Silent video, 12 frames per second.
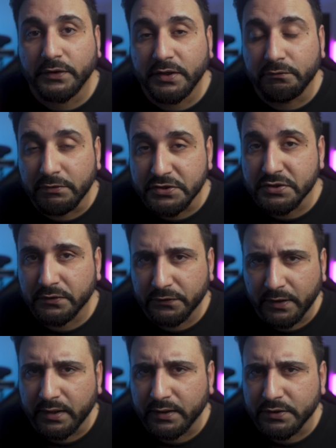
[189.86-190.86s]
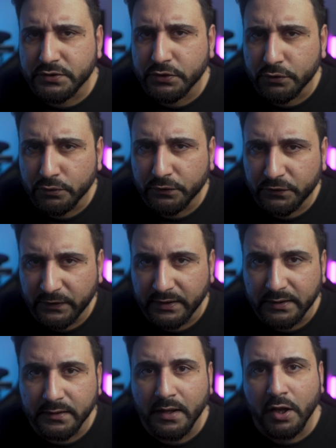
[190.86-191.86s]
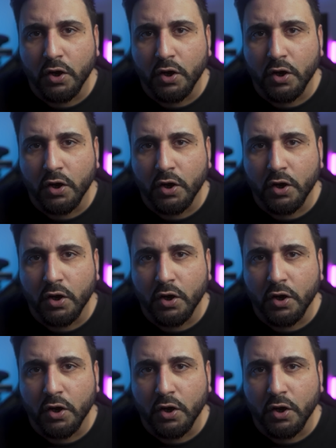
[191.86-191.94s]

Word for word: in the original Silent Hill 2 scene